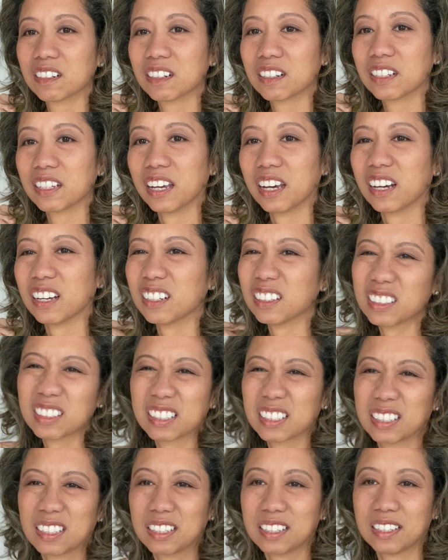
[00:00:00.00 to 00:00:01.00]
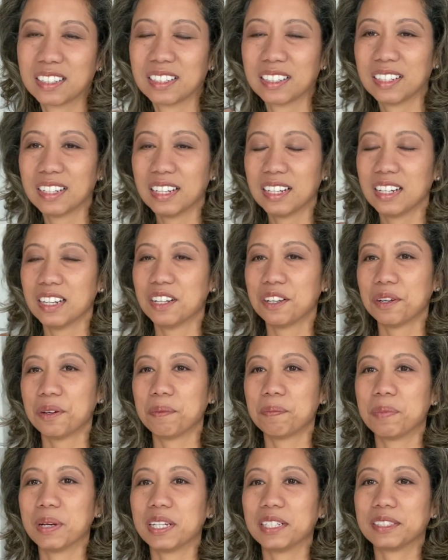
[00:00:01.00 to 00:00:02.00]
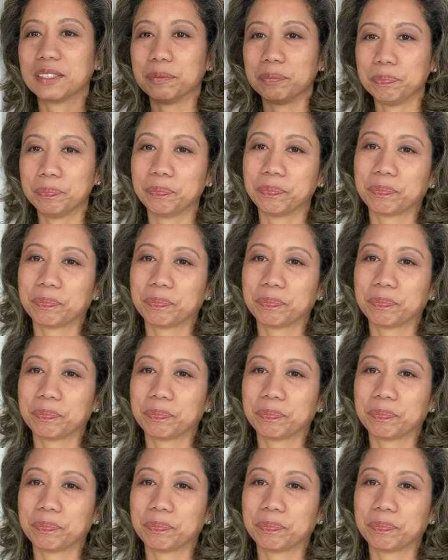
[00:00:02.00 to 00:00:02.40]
yeah. But